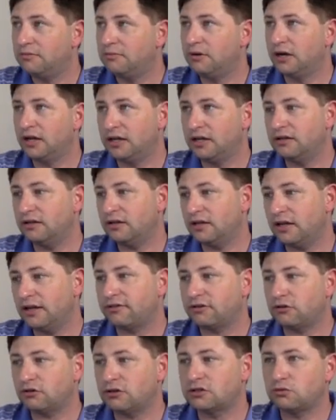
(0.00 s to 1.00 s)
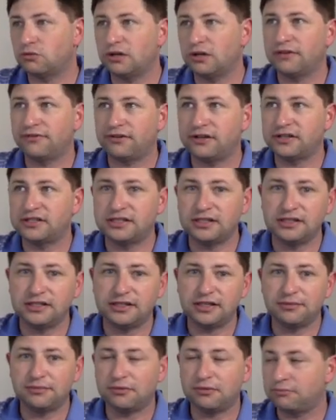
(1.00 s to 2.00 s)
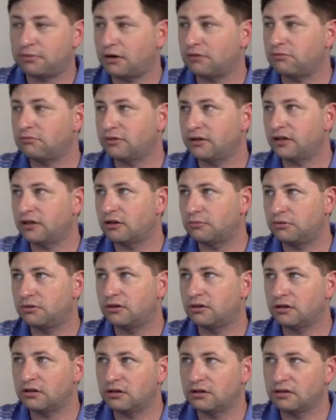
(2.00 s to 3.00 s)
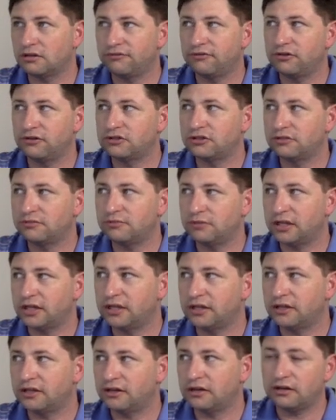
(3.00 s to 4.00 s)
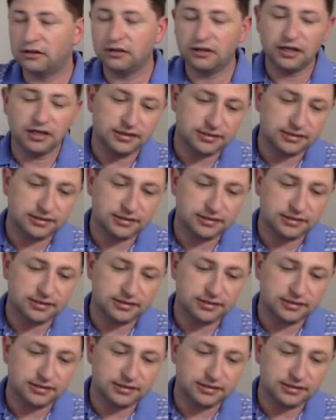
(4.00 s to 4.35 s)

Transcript: But every once in a while, if I see a dip, I'm probably going to put a little infusion of money in there.